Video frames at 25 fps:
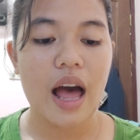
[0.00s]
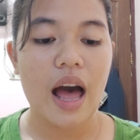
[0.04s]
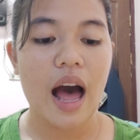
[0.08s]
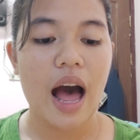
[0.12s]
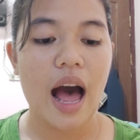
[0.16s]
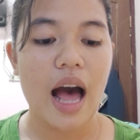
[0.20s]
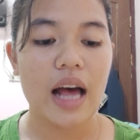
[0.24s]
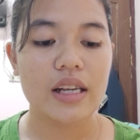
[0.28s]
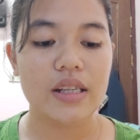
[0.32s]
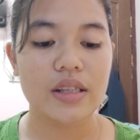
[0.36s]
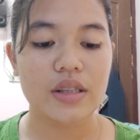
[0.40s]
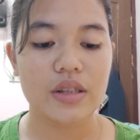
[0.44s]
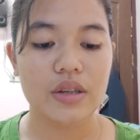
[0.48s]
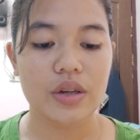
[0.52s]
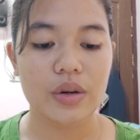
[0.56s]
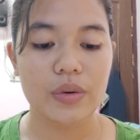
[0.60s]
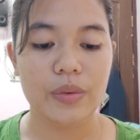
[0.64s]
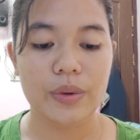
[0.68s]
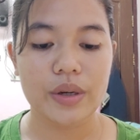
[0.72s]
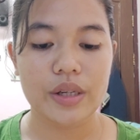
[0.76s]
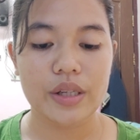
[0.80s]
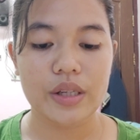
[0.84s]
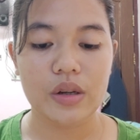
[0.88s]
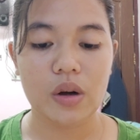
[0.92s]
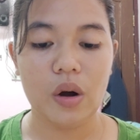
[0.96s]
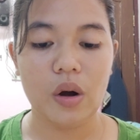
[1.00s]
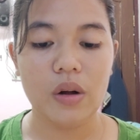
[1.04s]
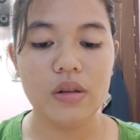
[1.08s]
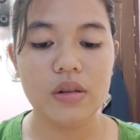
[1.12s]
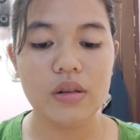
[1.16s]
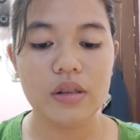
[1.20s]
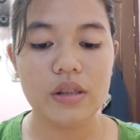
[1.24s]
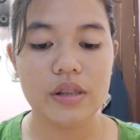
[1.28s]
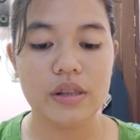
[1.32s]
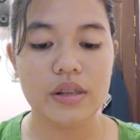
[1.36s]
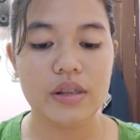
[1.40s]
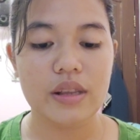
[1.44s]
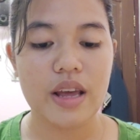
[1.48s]
As the result,
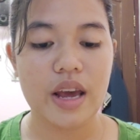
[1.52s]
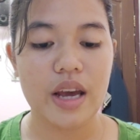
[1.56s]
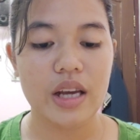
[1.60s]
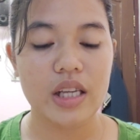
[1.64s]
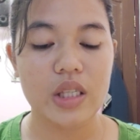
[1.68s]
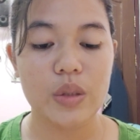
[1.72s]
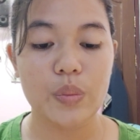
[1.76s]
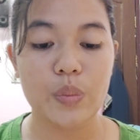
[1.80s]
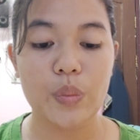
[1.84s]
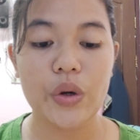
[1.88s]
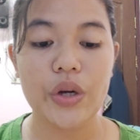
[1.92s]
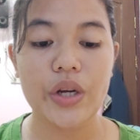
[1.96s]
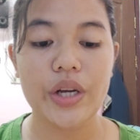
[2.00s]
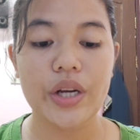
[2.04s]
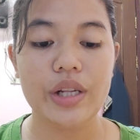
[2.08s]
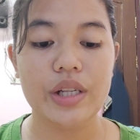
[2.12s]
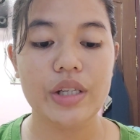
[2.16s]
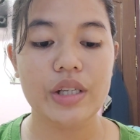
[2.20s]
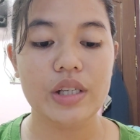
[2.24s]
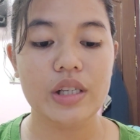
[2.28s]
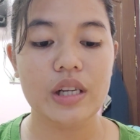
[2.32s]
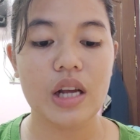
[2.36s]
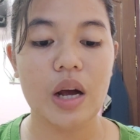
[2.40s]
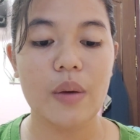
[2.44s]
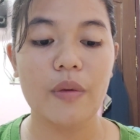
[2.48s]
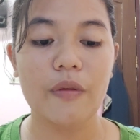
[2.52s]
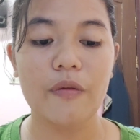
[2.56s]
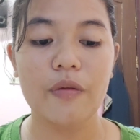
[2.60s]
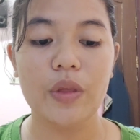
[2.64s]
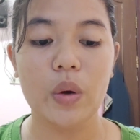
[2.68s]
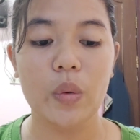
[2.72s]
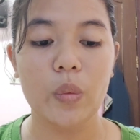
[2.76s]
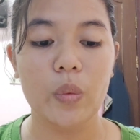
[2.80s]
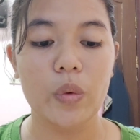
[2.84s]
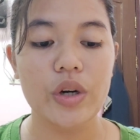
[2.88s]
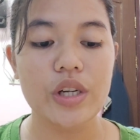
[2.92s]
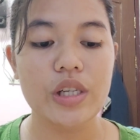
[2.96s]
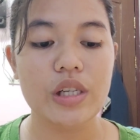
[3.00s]
they experienced some of
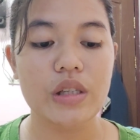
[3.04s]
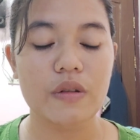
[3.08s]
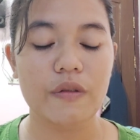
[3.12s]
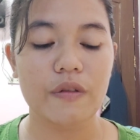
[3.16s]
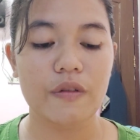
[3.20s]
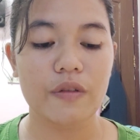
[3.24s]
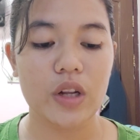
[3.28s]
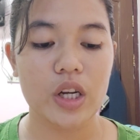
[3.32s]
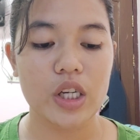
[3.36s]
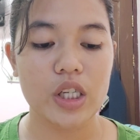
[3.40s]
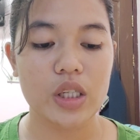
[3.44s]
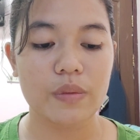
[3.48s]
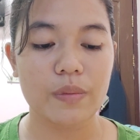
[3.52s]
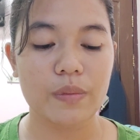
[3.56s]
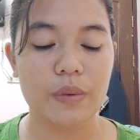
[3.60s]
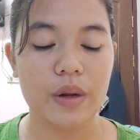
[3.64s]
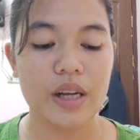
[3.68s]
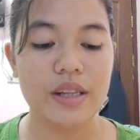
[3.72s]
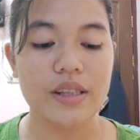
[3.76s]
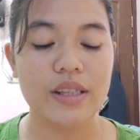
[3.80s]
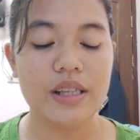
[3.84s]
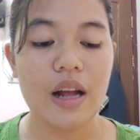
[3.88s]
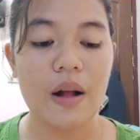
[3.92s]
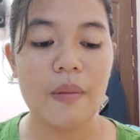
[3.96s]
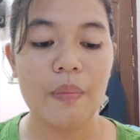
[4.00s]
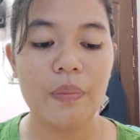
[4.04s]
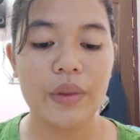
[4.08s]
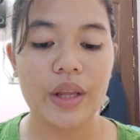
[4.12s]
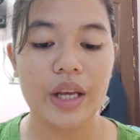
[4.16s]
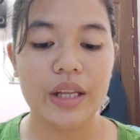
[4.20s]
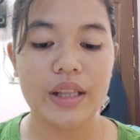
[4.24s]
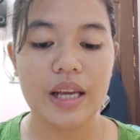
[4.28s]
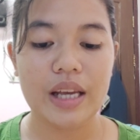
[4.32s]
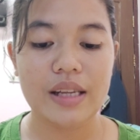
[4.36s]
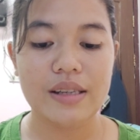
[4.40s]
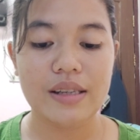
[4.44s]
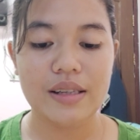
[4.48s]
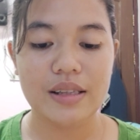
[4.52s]
the worst flash floods
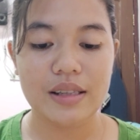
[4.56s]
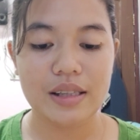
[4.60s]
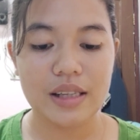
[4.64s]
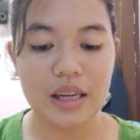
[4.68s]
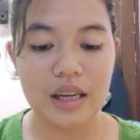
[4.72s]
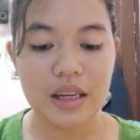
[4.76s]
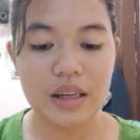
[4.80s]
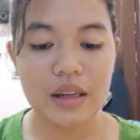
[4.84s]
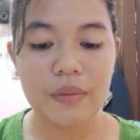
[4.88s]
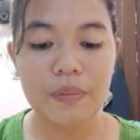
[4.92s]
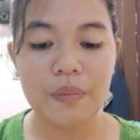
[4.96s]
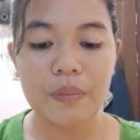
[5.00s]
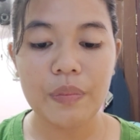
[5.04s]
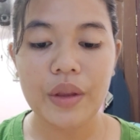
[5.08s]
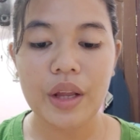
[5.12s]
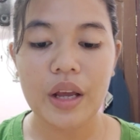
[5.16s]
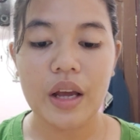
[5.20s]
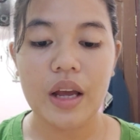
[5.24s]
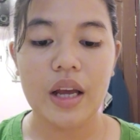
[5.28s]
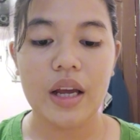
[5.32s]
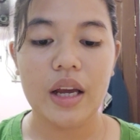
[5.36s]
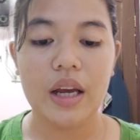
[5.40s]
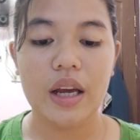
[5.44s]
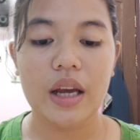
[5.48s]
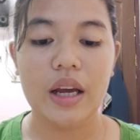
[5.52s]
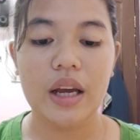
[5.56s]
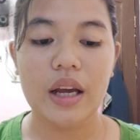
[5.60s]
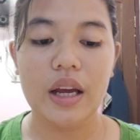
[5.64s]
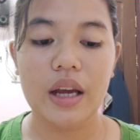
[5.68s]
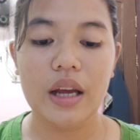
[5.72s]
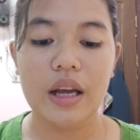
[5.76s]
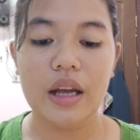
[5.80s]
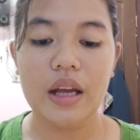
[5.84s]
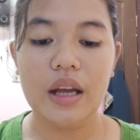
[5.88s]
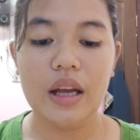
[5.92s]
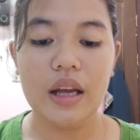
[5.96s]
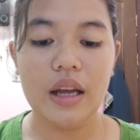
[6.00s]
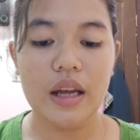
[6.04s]
it has seen
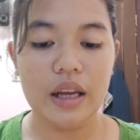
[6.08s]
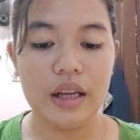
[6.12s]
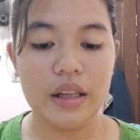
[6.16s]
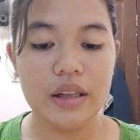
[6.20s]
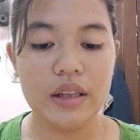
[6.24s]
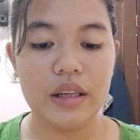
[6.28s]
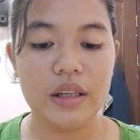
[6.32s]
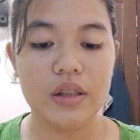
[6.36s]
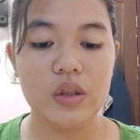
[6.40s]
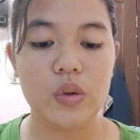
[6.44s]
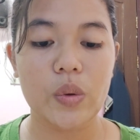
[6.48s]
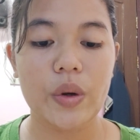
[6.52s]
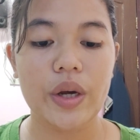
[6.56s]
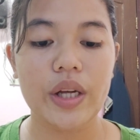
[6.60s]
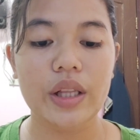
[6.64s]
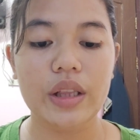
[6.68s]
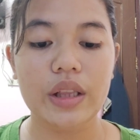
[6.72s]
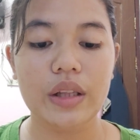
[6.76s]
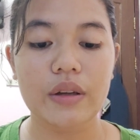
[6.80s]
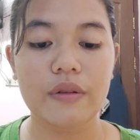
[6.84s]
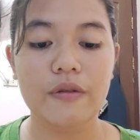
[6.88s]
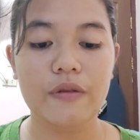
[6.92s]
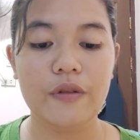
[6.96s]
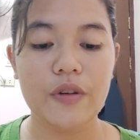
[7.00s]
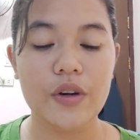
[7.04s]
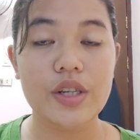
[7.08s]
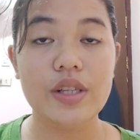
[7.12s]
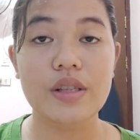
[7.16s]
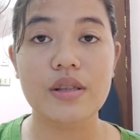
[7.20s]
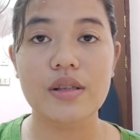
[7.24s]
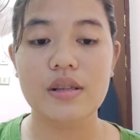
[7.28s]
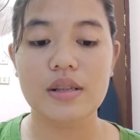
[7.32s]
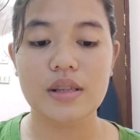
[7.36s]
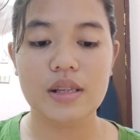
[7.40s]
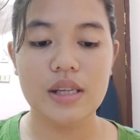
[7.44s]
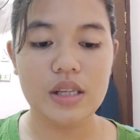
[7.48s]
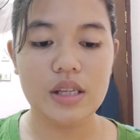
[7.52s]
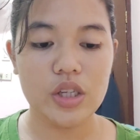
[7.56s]
in the 21st
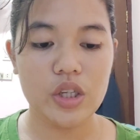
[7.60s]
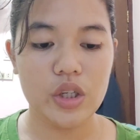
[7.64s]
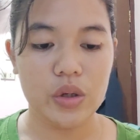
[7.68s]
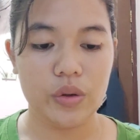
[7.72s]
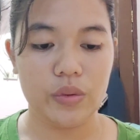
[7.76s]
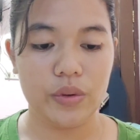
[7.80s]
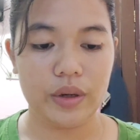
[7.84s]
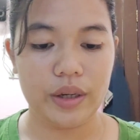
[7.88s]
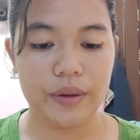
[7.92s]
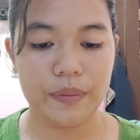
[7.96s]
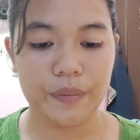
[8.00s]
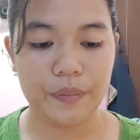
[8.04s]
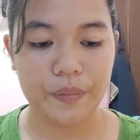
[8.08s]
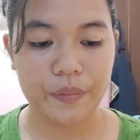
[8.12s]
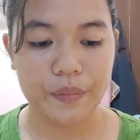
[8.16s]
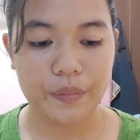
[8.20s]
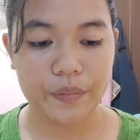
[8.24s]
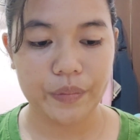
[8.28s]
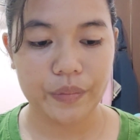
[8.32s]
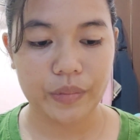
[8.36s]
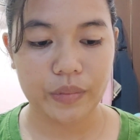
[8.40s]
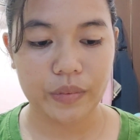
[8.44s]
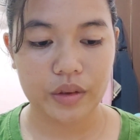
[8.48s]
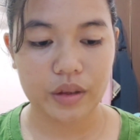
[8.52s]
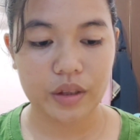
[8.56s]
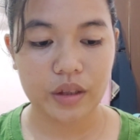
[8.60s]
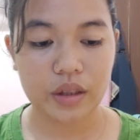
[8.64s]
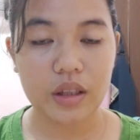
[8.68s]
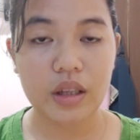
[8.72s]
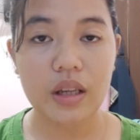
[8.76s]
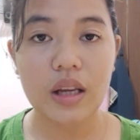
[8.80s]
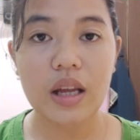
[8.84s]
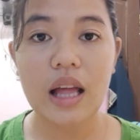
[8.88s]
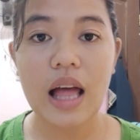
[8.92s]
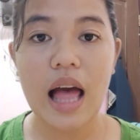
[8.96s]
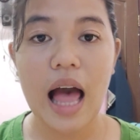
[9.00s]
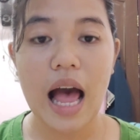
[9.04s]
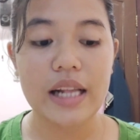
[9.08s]
century.
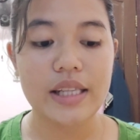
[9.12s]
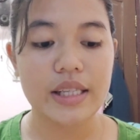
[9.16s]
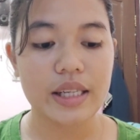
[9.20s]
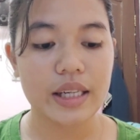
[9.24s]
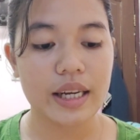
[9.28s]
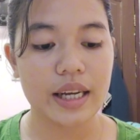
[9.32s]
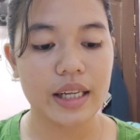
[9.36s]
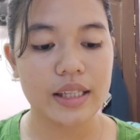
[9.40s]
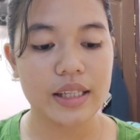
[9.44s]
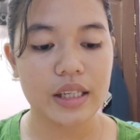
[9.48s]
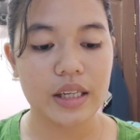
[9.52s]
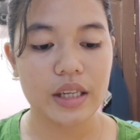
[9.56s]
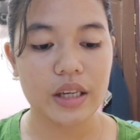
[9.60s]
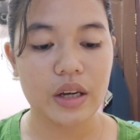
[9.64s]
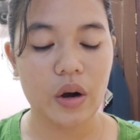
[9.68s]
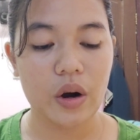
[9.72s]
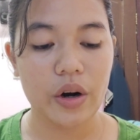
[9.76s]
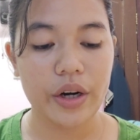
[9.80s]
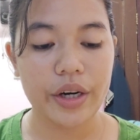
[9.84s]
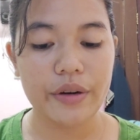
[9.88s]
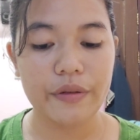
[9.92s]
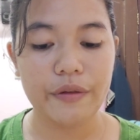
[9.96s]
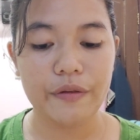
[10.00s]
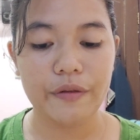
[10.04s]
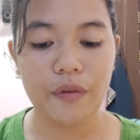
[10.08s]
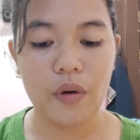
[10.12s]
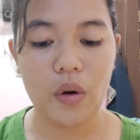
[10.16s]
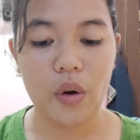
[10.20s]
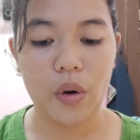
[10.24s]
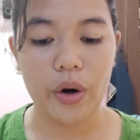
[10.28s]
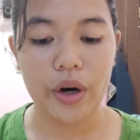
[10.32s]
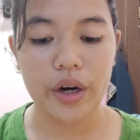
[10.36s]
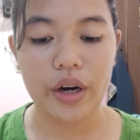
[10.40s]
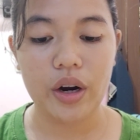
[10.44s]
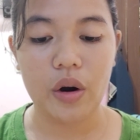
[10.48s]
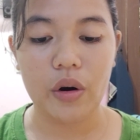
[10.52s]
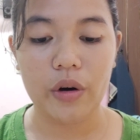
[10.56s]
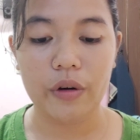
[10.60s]
At a category
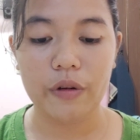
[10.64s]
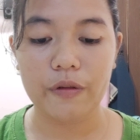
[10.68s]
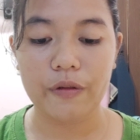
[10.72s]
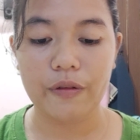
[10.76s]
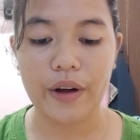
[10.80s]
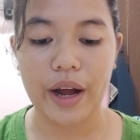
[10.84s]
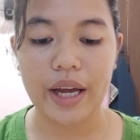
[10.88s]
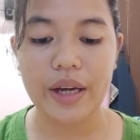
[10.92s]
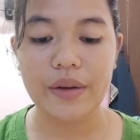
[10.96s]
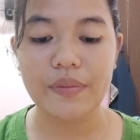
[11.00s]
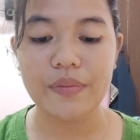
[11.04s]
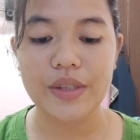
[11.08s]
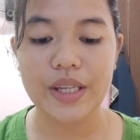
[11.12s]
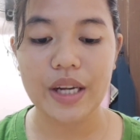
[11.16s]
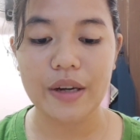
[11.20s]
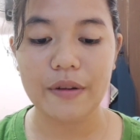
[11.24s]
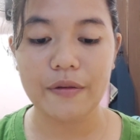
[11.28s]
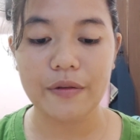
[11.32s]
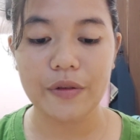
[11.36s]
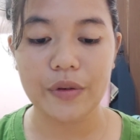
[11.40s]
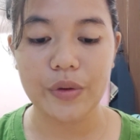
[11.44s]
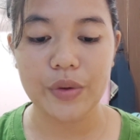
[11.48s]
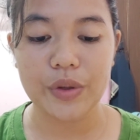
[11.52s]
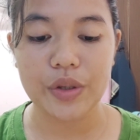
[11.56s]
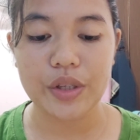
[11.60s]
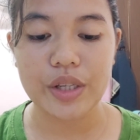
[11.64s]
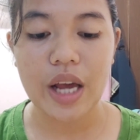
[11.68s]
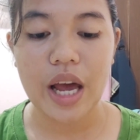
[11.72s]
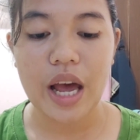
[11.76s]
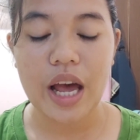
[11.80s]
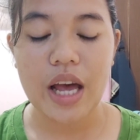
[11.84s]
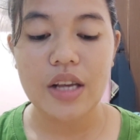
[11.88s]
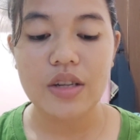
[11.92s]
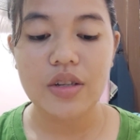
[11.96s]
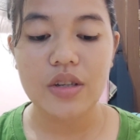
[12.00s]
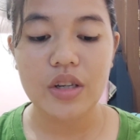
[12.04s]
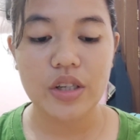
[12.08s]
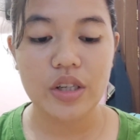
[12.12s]
4 or 5 typhoons
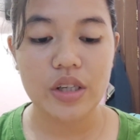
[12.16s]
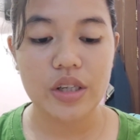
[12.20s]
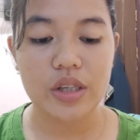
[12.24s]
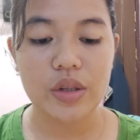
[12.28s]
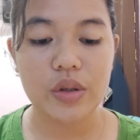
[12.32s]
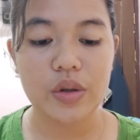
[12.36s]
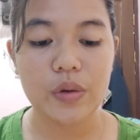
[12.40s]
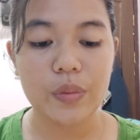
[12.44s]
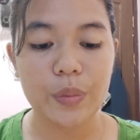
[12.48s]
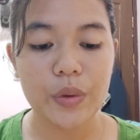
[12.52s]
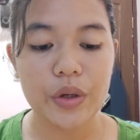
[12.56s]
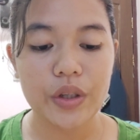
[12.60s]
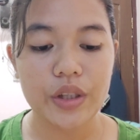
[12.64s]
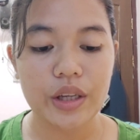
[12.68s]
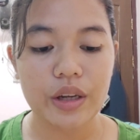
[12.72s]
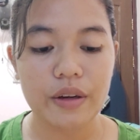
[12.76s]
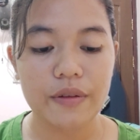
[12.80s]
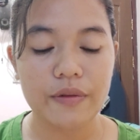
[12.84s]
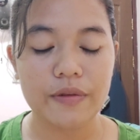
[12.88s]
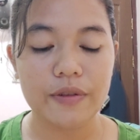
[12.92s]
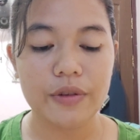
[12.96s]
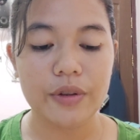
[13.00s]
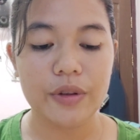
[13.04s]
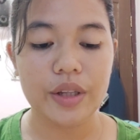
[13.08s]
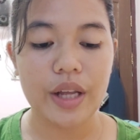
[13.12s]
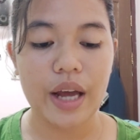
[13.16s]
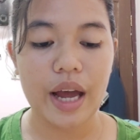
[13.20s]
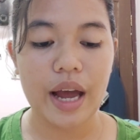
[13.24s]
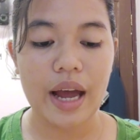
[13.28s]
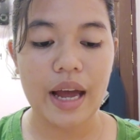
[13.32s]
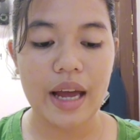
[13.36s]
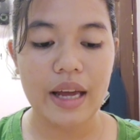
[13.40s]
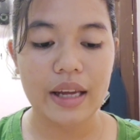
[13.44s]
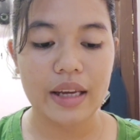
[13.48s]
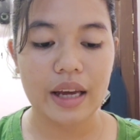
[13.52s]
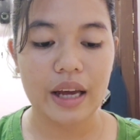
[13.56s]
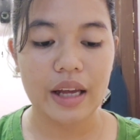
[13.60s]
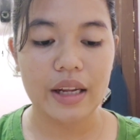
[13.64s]
such as Super Typhoon
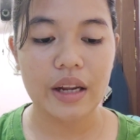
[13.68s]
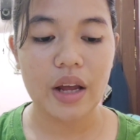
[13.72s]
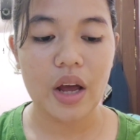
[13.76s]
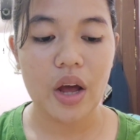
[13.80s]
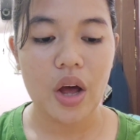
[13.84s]
Haiyan,